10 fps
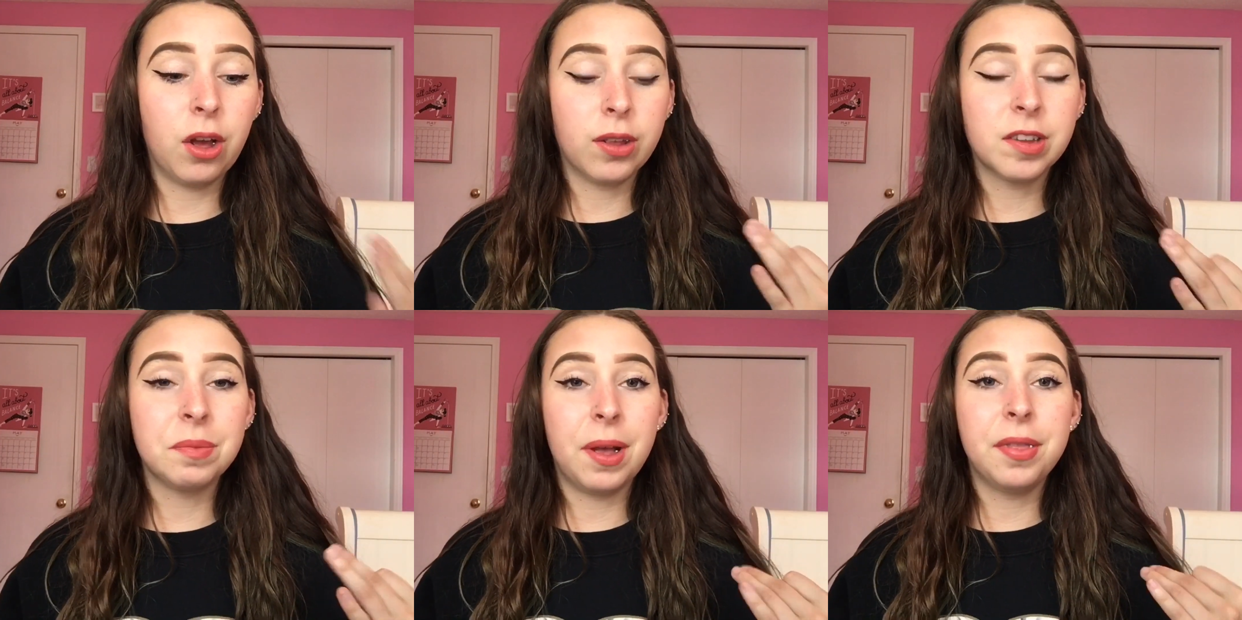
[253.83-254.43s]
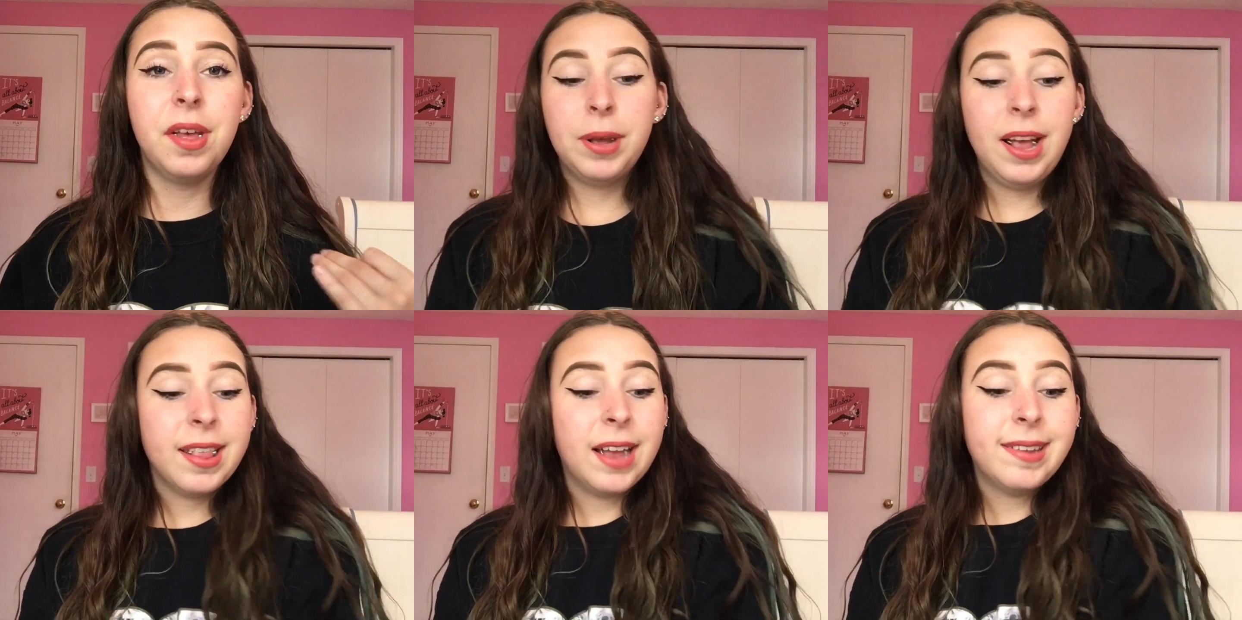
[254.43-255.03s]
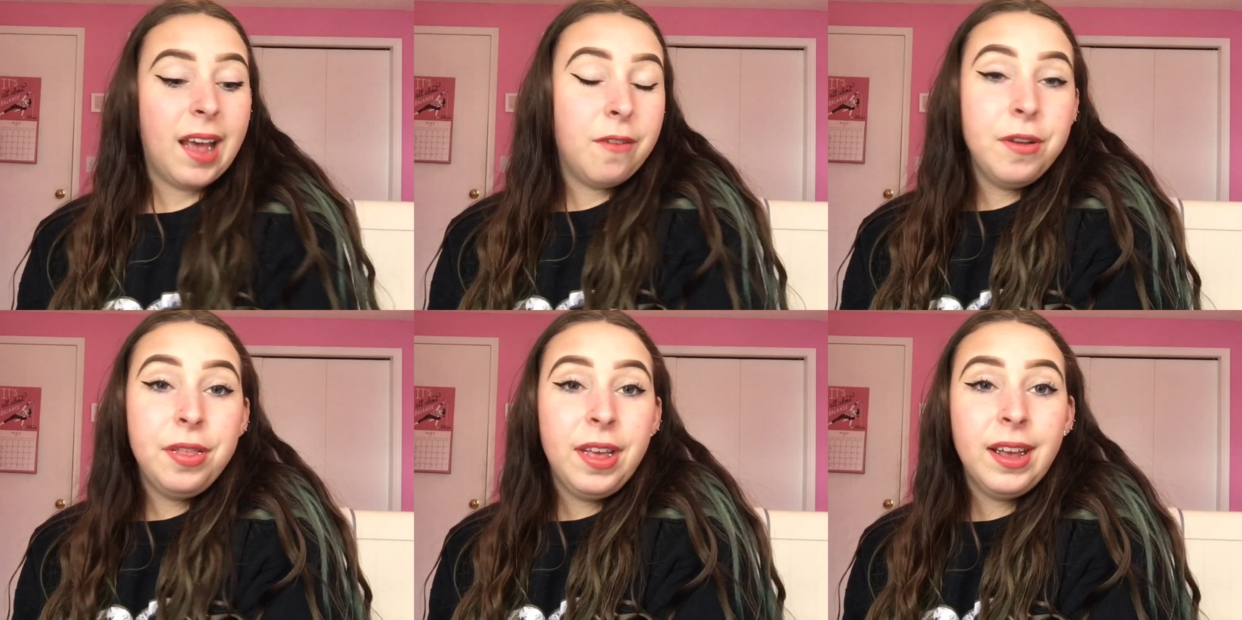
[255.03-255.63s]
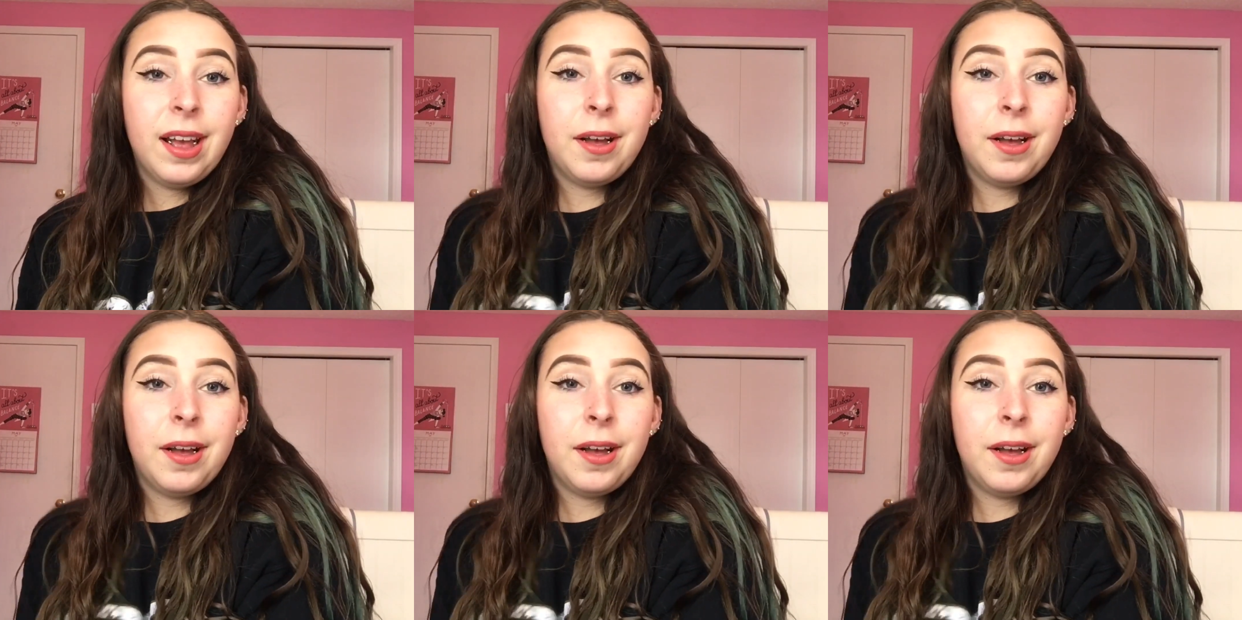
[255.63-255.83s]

got this month. But yeah, that's everything.